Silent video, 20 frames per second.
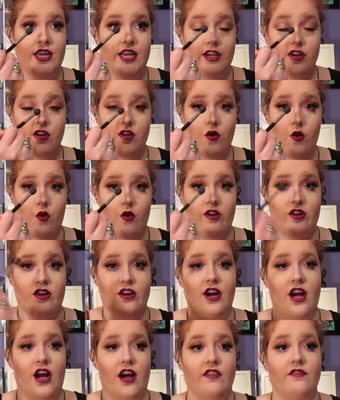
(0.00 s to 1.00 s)
inner
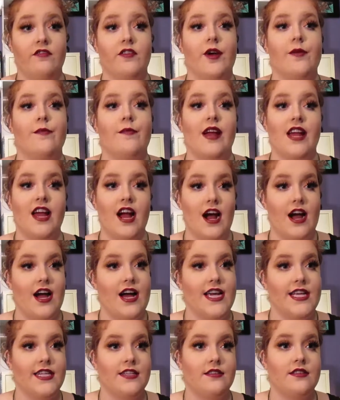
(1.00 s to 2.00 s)
corner of my
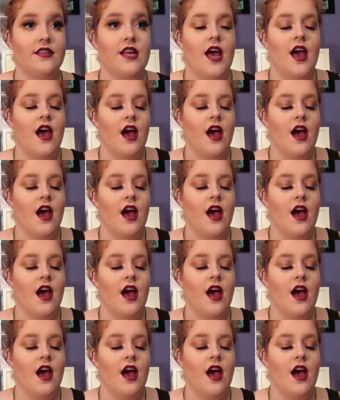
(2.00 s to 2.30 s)
eyes.